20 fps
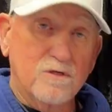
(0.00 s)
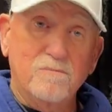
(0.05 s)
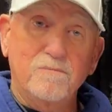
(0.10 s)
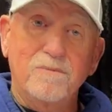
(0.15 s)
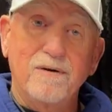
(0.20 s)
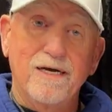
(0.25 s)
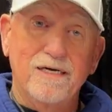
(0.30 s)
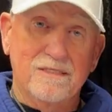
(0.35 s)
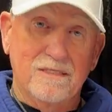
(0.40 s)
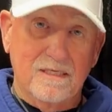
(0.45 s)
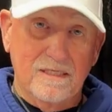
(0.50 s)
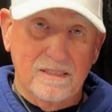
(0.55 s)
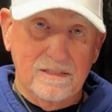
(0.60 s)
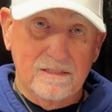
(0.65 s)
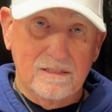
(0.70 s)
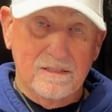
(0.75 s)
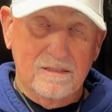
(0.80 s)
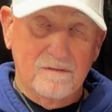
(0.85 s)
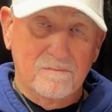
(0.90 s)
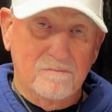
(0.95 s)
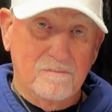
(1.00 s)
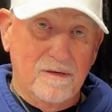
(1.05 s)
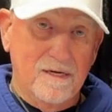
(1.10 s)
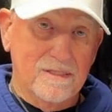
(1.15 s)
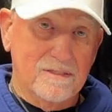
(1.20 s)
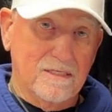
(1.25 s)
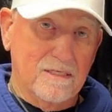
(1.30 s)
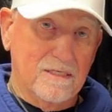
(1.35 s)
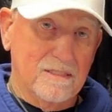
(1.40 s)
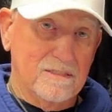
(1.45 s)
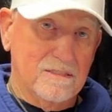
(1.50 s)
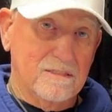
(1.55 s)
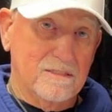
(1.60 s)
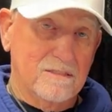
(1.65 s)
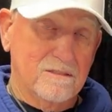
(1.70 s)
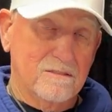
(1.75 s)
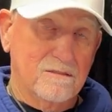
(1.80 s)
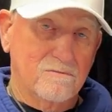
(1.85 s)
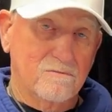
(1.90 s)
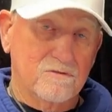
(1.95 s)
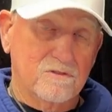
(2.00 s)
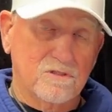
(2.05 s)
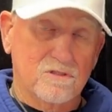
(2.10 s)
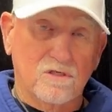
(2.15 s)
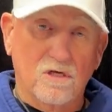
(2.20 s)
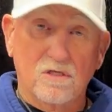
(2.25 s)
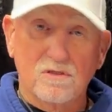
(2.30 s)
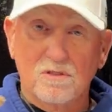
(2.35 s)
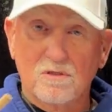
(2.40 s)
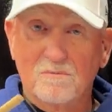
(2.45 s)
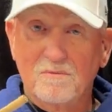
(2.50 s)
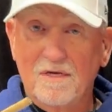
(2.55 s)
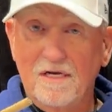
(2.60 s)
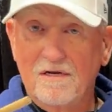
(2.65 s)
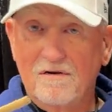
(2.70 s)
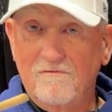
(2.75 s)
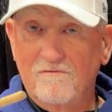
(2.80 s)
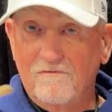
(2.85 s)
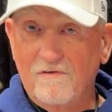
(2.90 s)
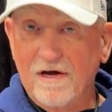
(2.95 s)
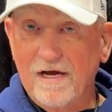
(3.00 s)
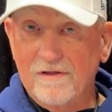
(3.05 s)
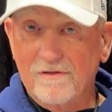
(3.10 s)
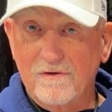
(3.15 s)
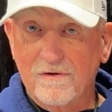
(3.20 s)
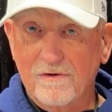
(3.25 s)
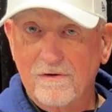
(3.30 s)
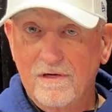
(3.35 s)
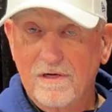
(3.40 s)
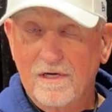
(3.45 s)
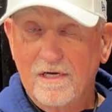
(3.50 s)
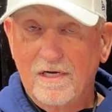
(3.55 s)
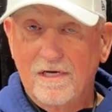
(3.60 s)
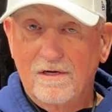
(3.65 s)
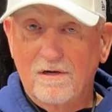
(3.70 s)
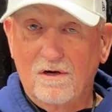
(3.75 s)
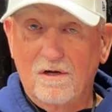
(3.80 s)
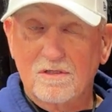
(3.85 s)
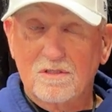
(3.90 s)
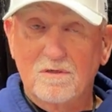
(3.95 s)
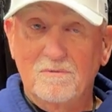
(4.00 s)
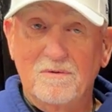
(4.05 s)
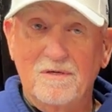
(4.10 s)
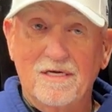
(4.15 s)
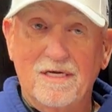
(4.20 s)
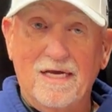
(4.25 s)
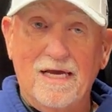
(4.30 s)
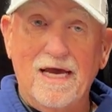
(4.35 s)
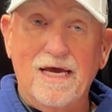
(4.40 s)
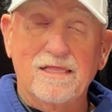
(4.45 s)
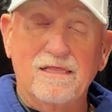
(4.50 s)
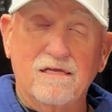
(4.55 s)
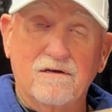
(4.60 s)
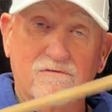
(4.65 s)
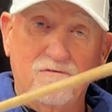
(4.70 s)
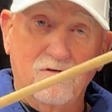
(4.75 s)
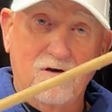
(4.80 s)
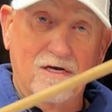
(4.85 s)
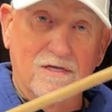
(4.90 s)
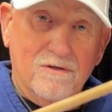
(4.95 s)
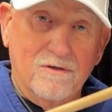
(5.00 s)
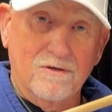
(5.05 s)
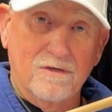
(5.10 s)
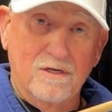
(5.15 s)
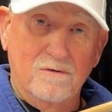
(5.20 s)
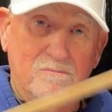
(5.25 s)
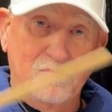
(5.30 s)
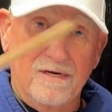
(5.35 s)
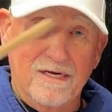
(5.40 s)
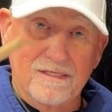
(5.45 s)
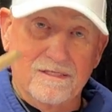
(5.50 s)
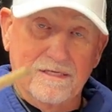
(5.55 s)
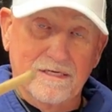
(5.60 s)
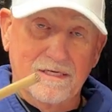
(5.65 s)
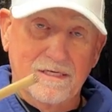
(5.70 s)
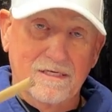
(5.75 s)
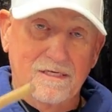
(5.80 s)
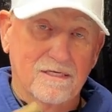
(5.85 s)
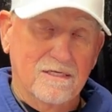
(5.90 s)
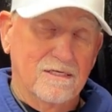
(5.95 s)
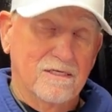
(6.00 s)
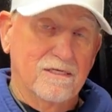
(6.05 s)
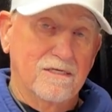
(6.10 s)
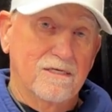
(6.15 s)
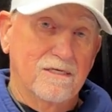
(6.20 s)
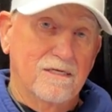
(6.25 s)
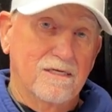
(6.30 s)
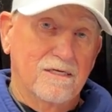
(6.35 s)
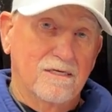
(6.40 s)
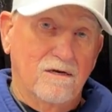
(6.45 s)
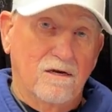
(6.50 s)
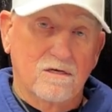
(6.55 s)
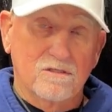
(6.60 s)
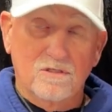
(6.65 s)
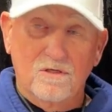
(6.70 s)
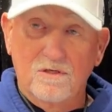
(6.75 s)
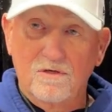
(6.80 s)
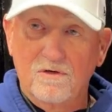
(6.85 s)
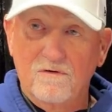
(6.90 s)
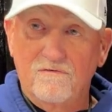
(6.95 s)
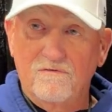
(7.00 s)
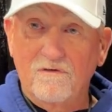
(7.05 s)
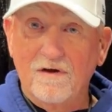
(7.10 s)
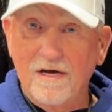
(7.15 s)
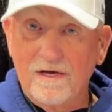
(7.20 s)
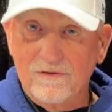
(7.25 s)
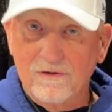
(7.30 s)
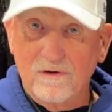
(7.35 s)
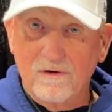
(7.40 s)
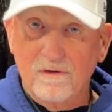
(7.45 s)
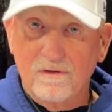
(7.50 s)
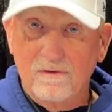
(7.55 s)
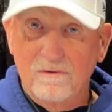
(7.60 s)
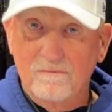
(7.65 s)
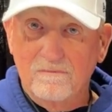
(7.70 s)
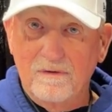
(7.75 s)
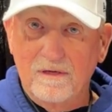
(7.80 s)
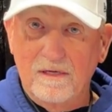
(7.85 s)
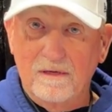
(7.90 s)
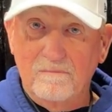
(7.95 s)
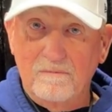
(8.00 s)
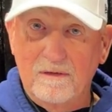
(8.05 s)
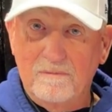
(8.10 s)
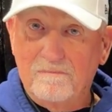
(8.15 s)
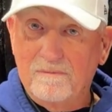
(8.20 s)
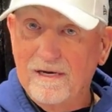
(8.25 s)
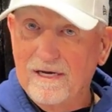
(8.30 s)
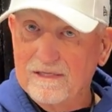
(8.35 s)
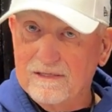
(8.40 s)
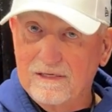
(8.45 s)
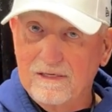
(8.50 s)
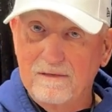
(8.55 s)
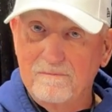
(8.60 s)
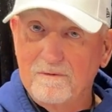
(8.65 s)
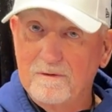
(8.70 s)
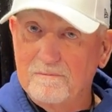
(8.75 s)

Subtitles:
padres, which is also mean father. Could also be a Catholic father, el padre. Also your father, mi padre, mi